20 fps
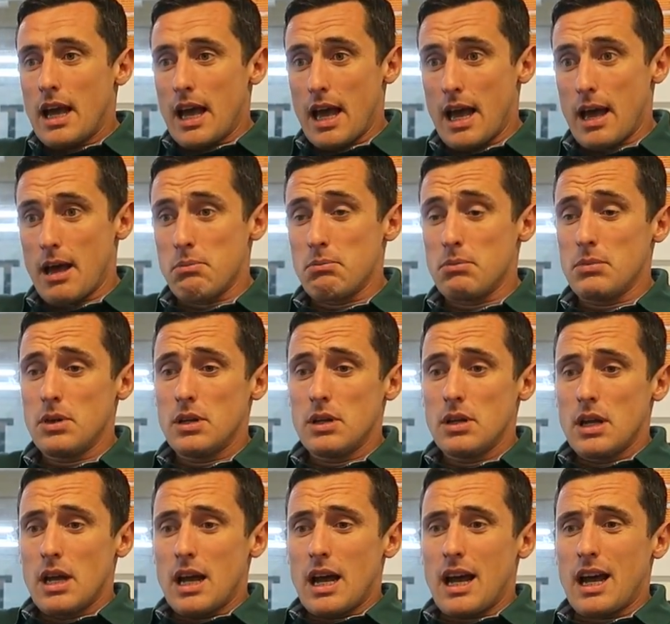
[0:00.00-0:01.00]

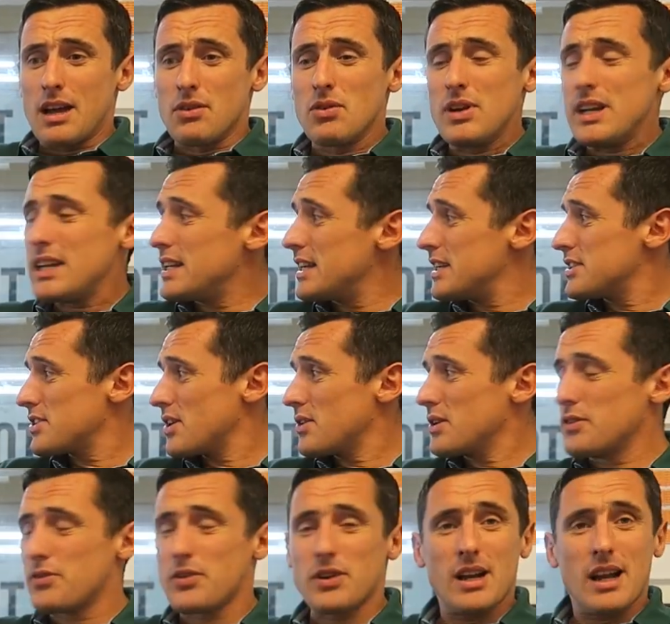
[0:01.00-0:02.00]
and really it's
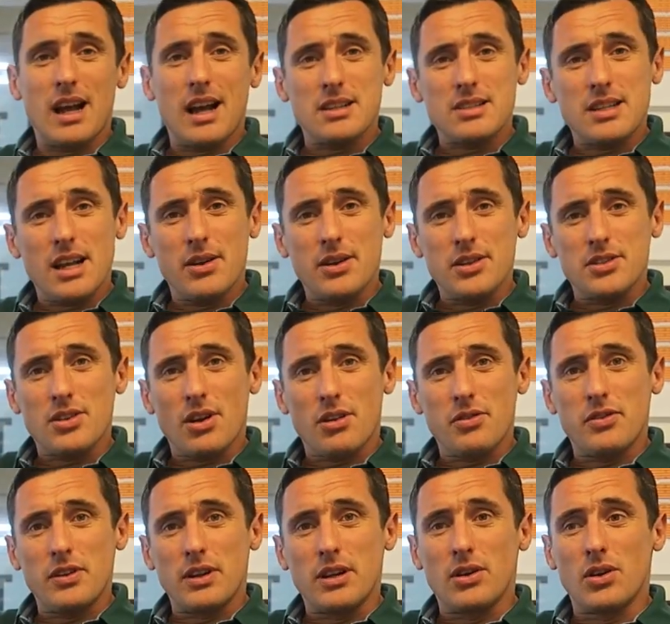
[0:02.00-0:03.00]
only for the last hour you start
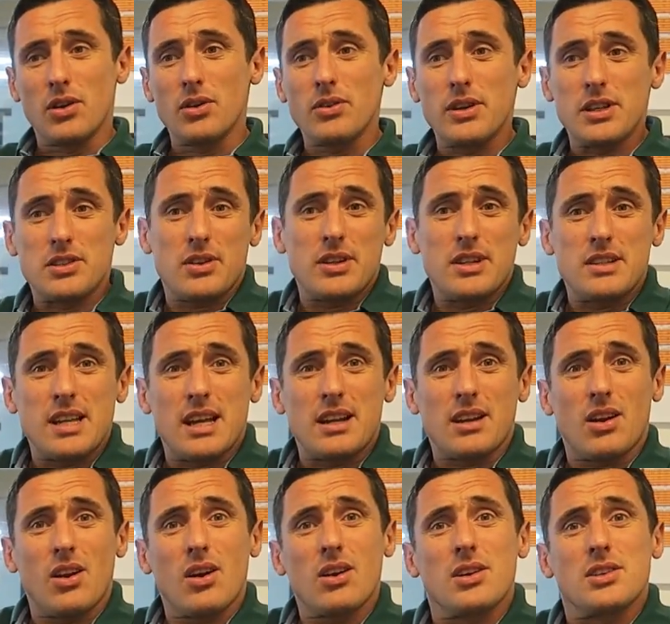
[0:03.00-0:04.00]
feeling hungry. It's only 10
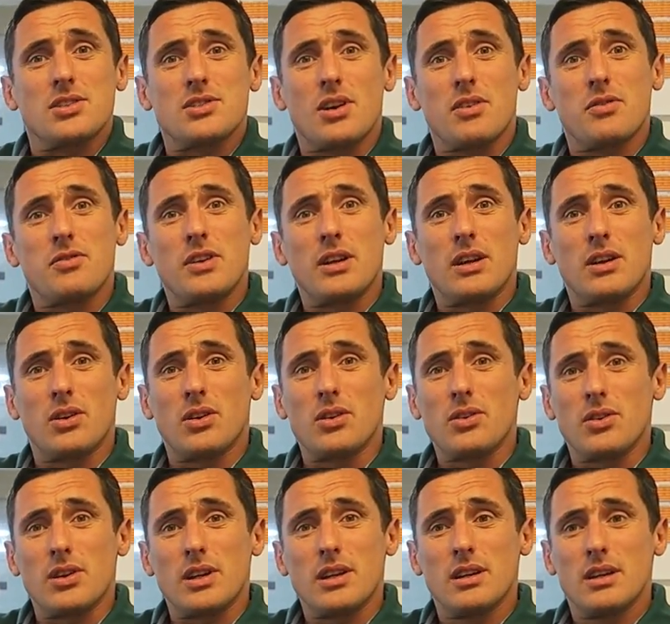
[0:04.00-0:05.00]
o'clock I start feeling
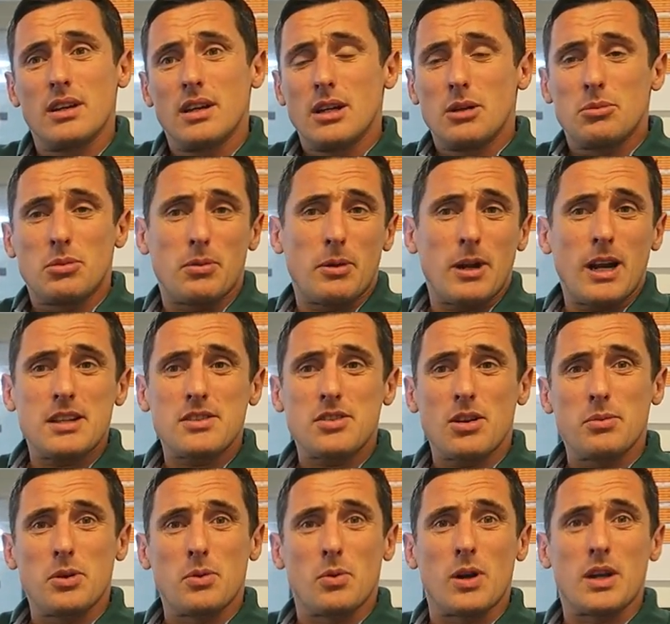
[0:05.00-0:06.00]
hungry, but by that
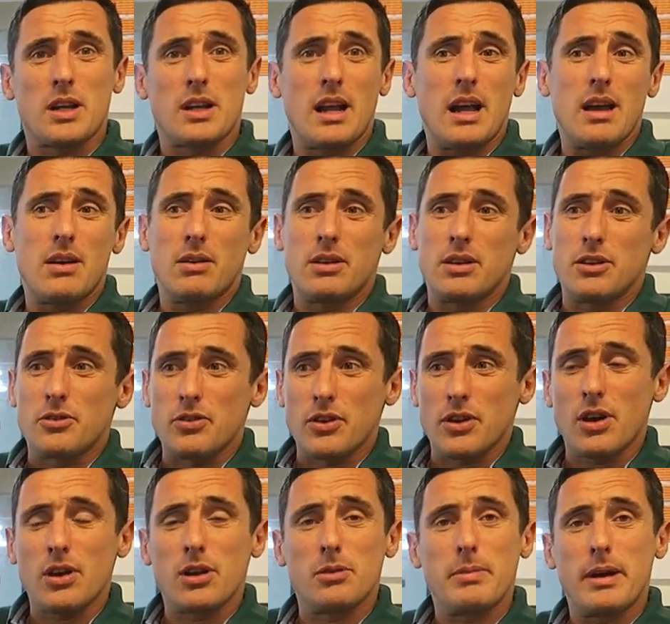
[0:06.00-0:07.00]
time you're working out and you've
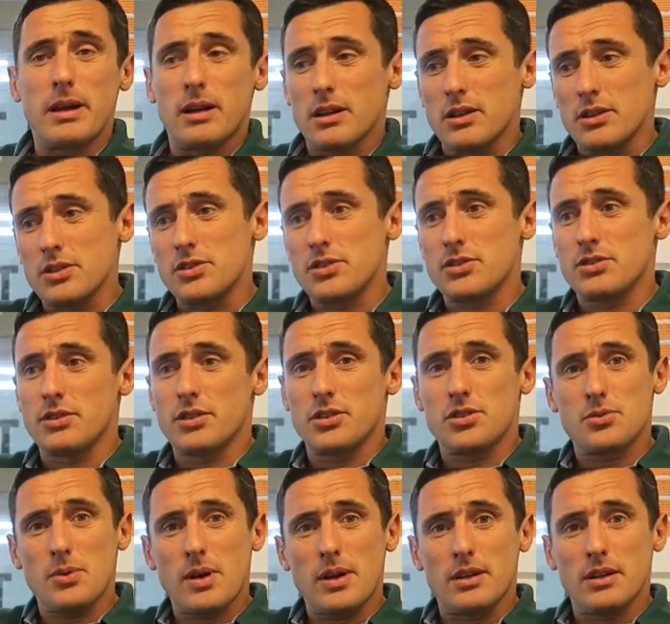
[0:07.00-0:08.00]
forgotten about it because you're
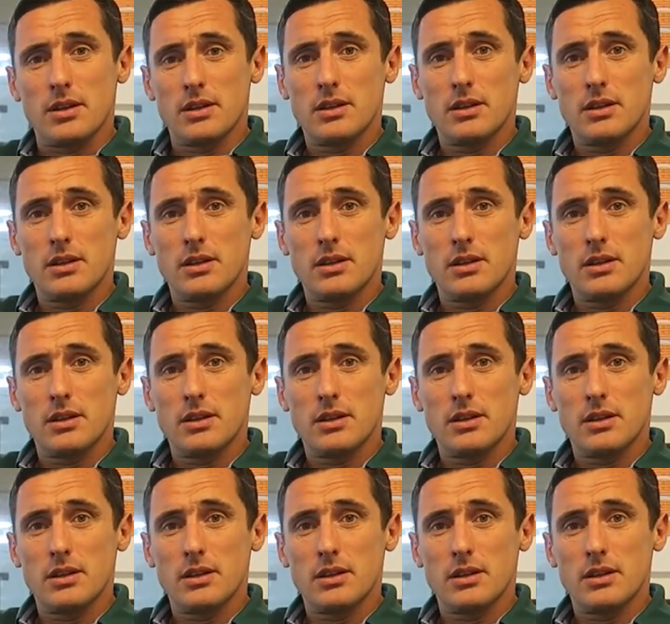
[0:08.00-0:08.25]
sweating.